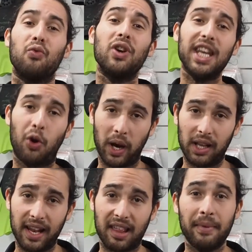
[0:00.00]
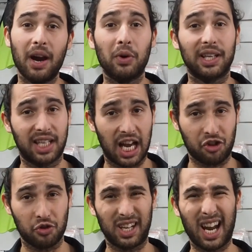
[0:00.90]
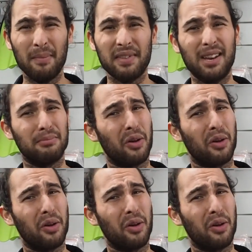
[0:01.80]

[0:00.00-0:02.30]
Really quickly, something I want to touch on that comes down